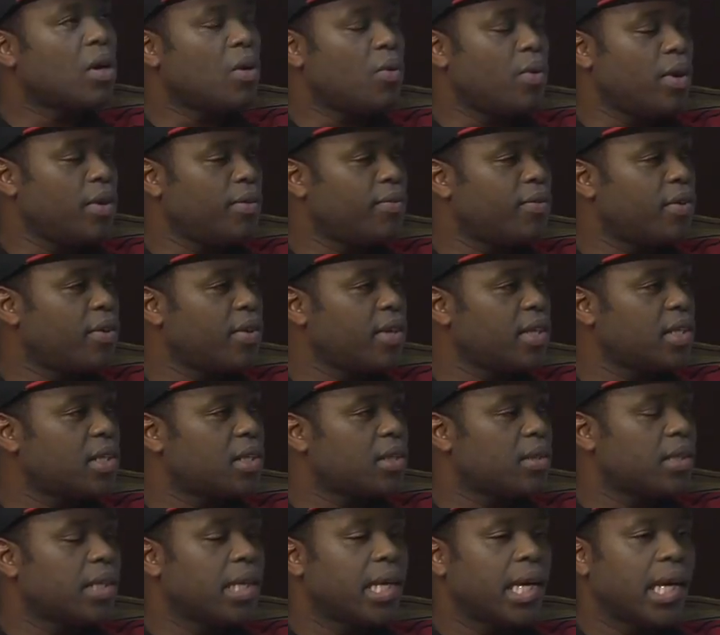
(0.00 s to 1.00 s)
I went for
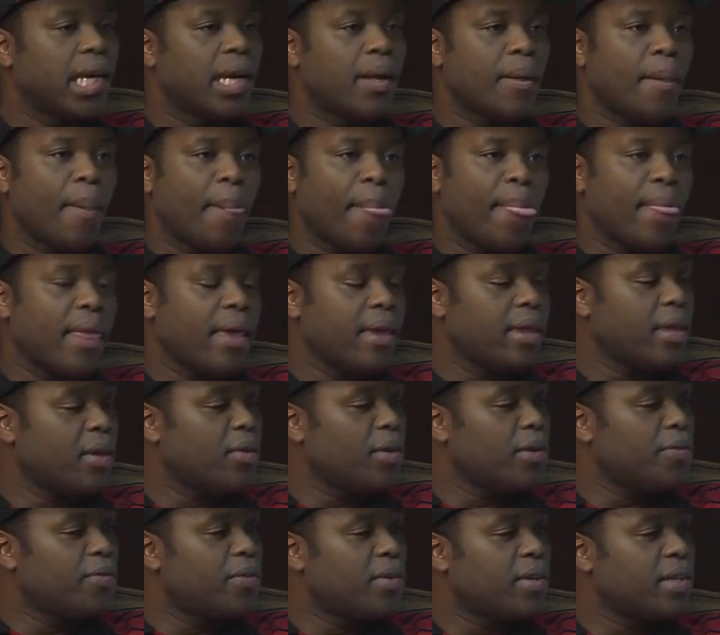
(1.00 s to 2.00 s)
it. And I
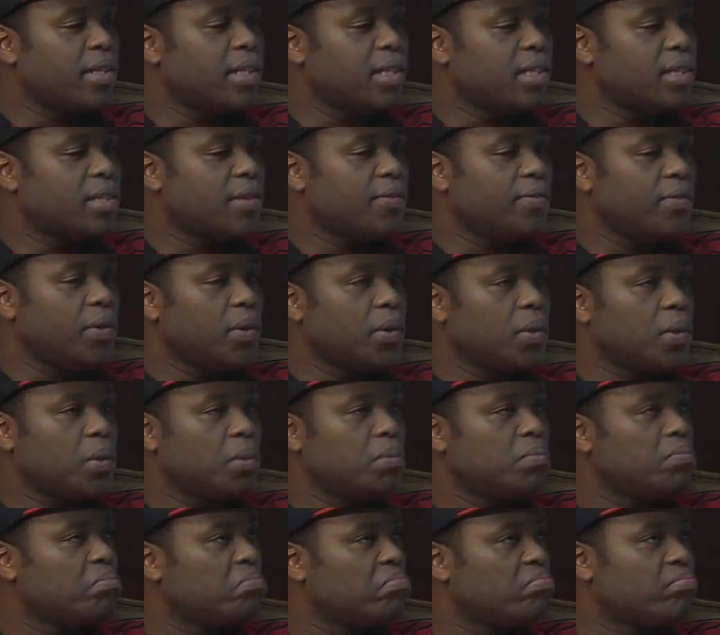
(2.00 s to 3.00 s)
went for an
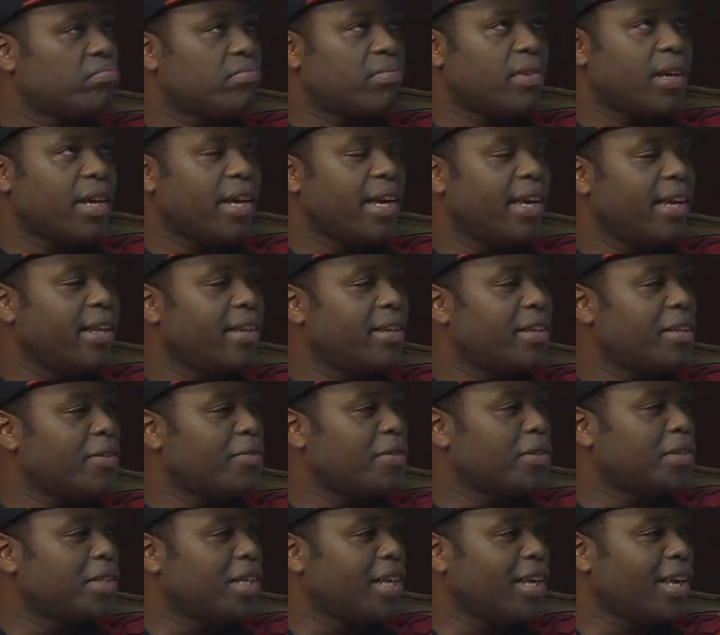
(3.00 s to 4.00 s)
interview, and
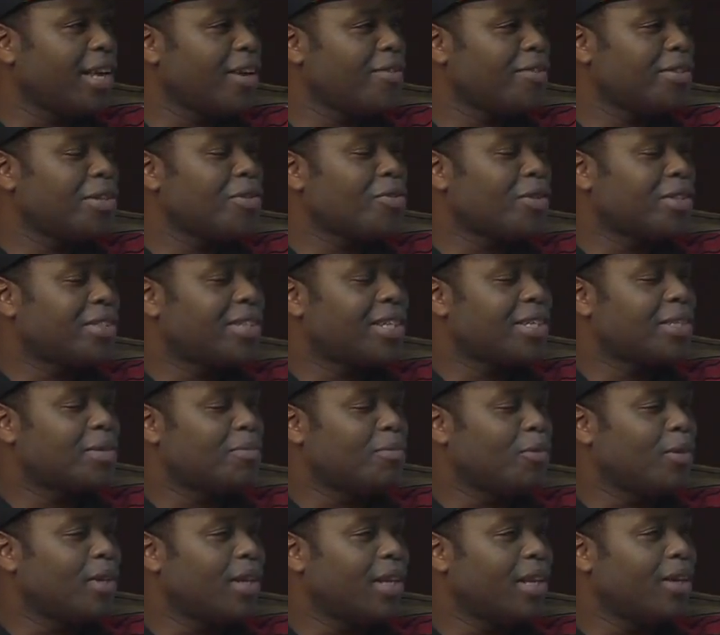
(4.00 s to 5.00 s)
everything was just
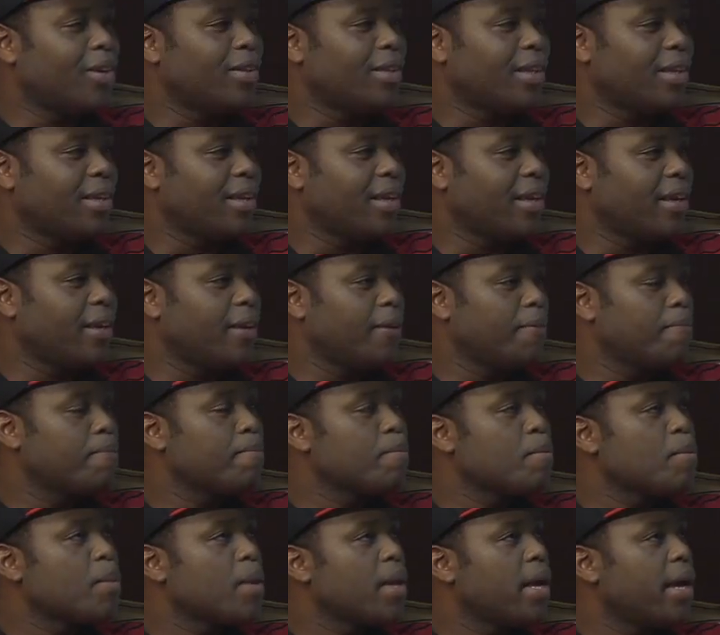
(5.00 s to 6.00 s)
smoothly on the day.
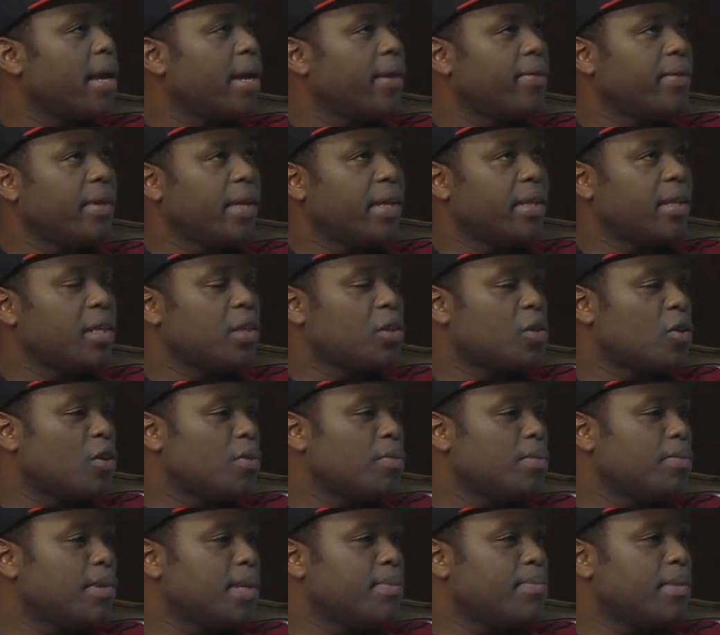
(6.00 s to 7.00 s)
And then they
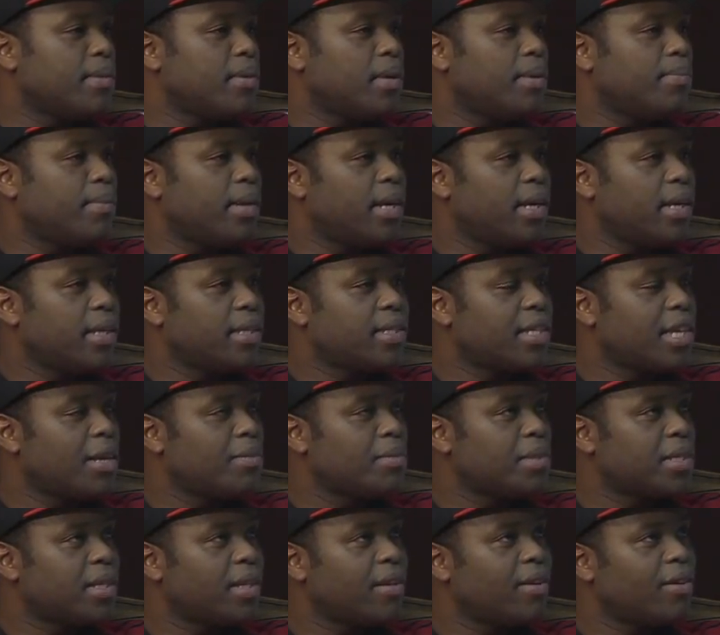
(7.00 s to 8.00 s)
told me my
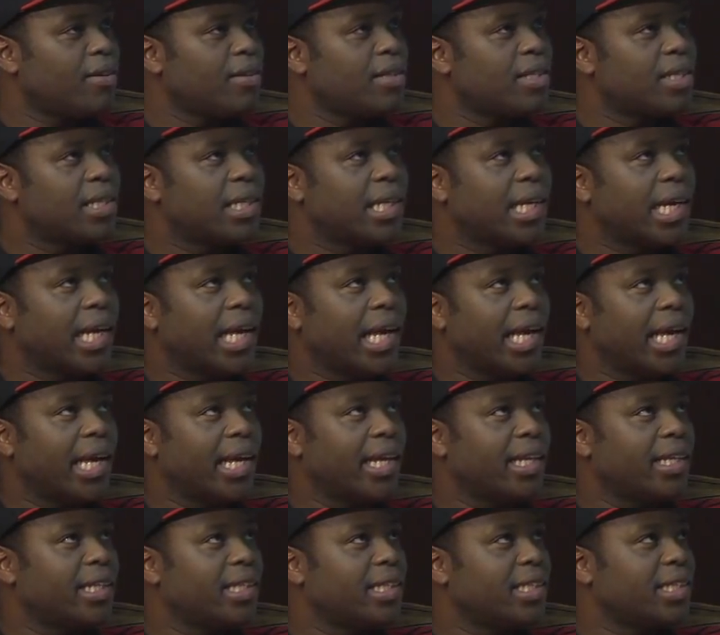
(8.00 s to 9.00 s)
time slot,
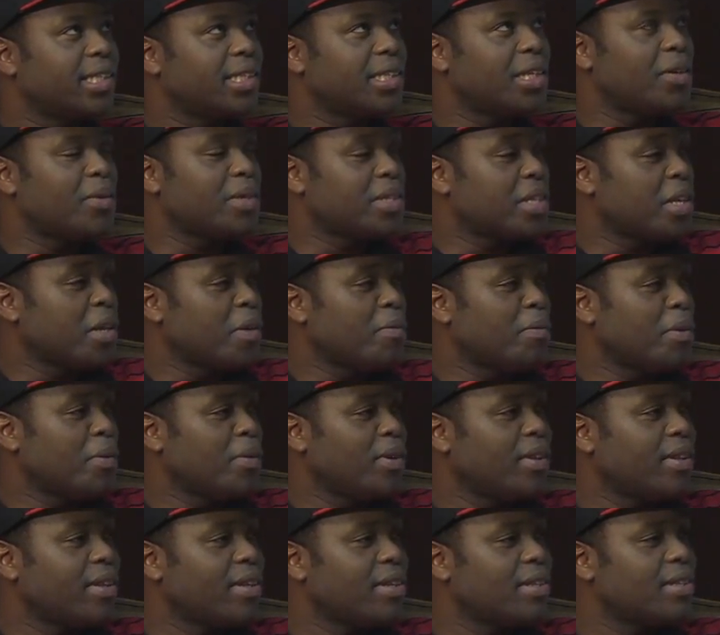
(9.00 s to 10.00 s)
and I was happy
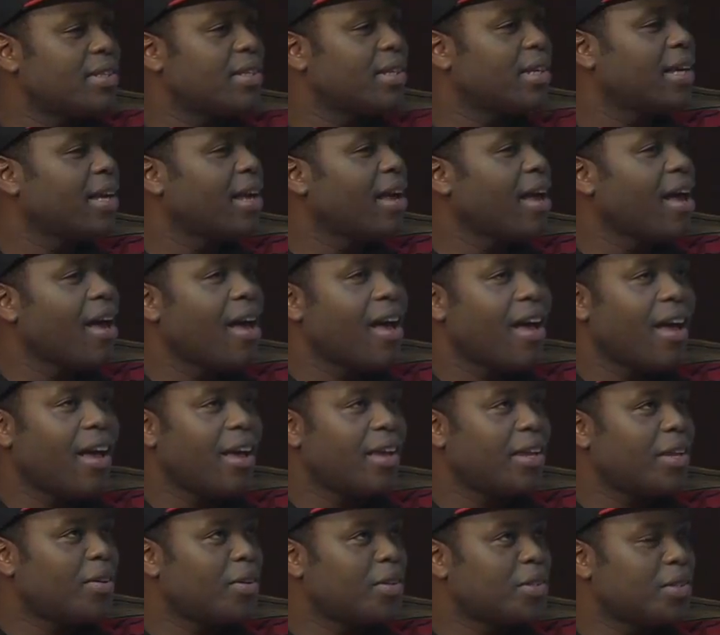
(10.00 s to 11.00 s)
with it.
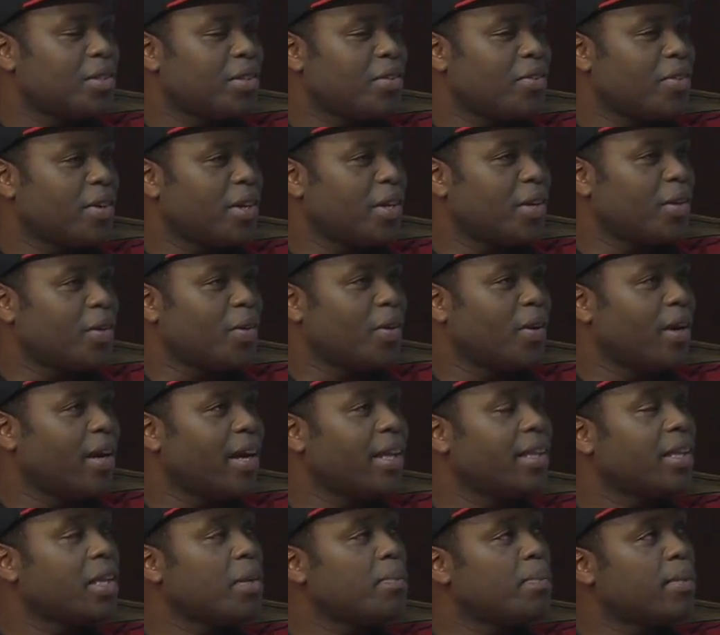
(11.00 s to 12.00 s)
And I was on the radio,
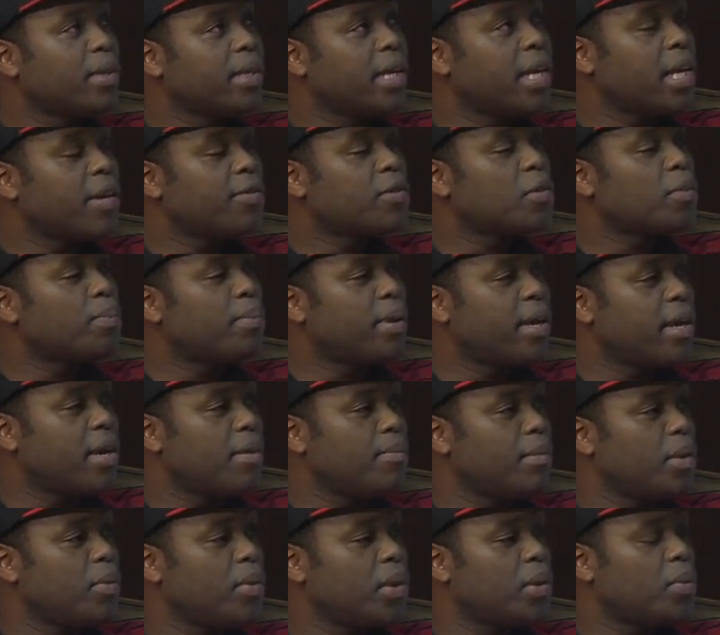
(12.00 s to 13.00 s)
and they have to
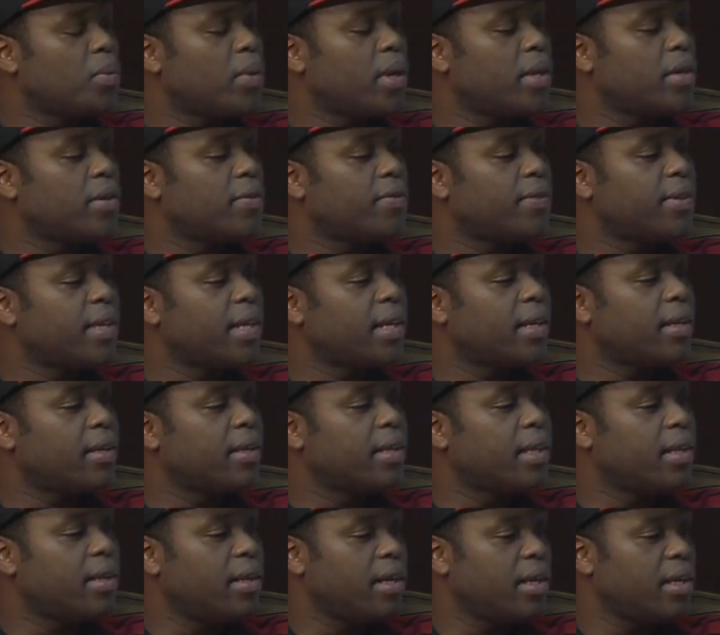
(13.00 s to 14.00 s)
pair me with one of the
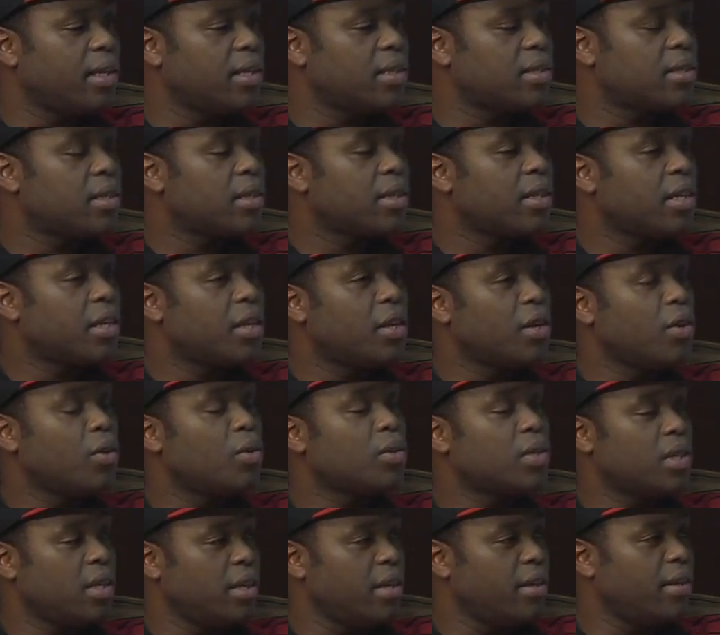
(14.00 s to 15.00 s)
ladies that
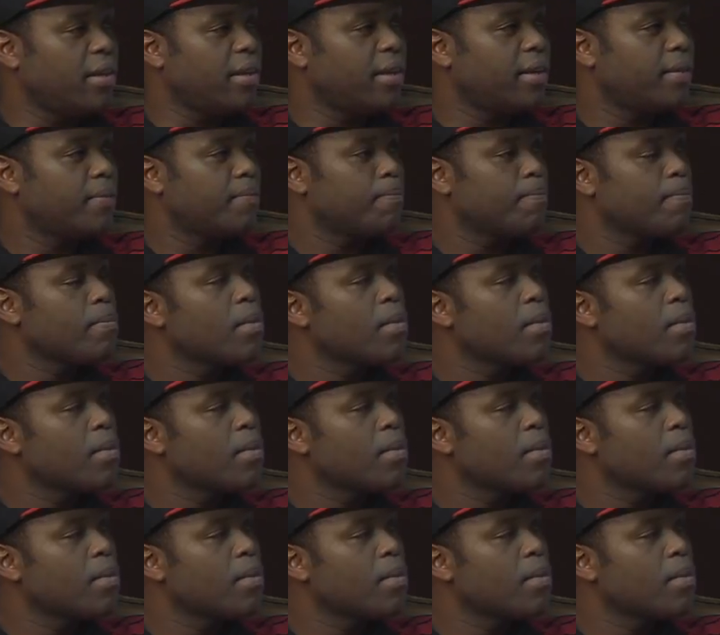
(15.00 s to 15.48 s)
knows Hindi,